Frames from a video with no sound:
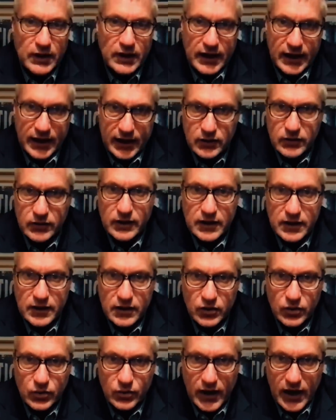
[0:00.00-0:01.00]
In
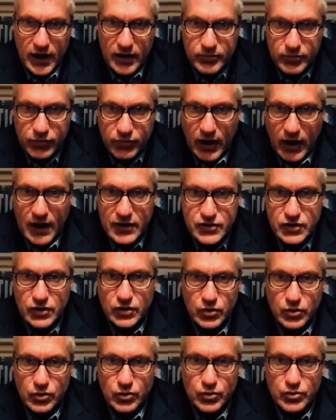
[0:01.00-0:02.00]
England, you have
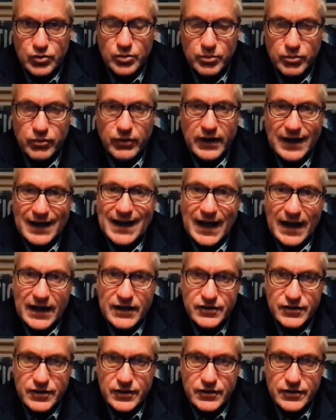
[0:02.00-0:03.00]
prosecutors who bring
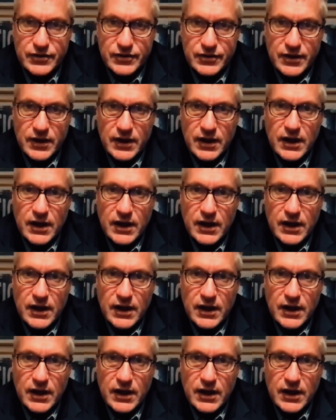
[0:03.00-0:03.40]
cases.